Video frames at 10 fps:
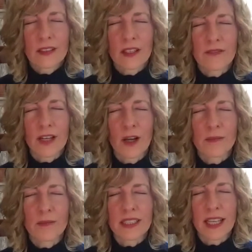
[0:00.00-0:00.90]
have
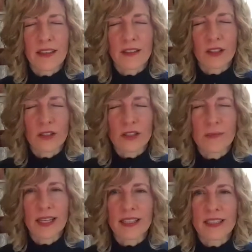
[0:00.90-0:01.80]
come together to
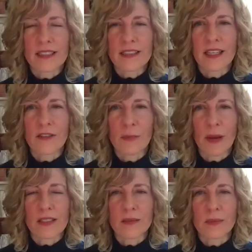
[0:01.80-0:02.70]
make this life
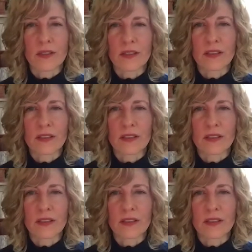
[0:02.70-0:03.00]
possible.